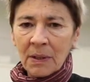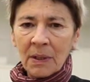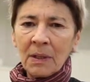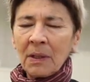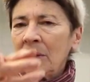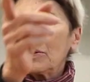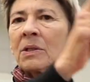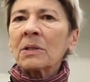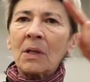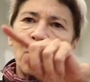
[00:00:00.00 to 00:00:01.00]
You
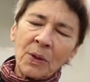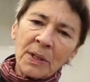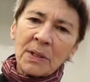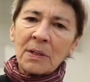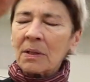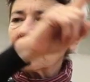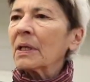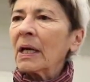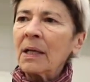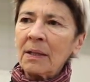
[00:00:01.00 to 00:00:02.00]
just always
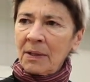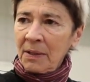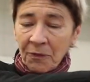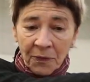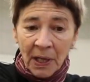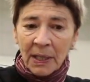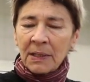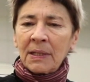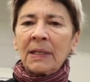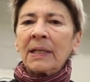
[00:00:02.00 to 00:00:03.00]
in
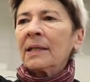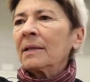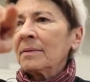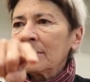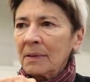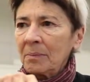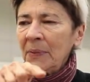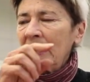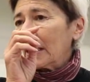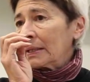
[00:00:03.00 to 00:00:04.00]
front and then
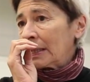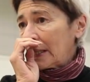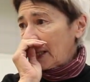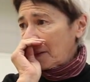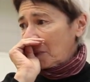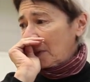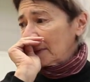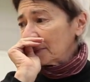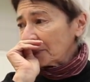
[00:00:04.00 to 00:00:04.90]
behind the camera.